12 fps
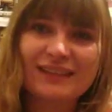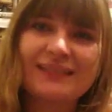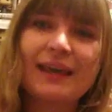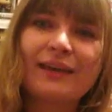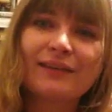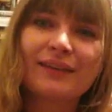
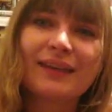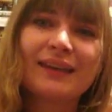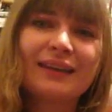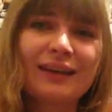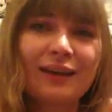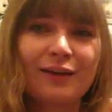So
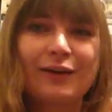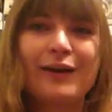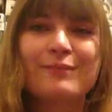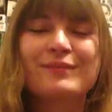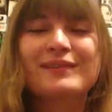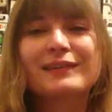there you go,
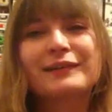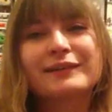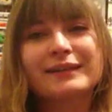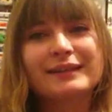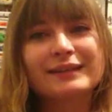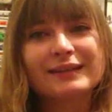I'm
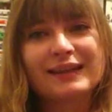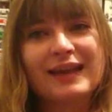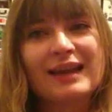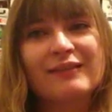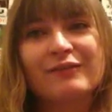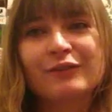sorry
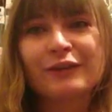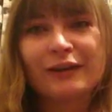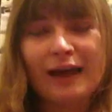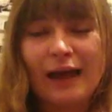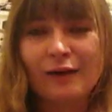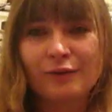again for
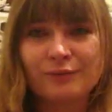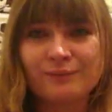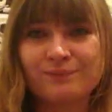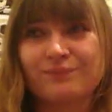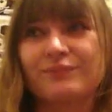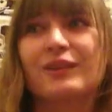how
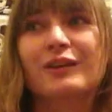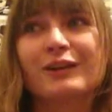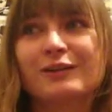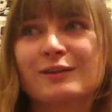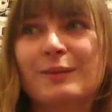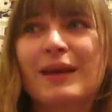
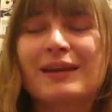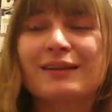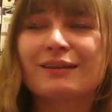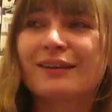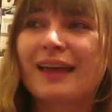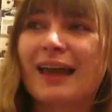
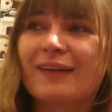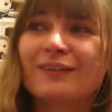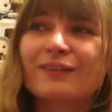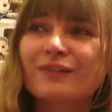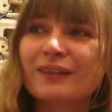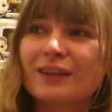
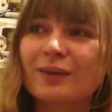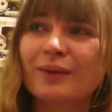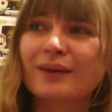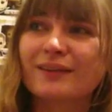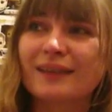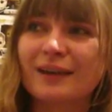this video
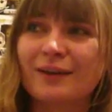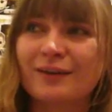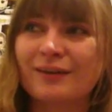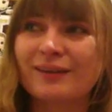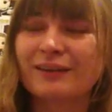works out.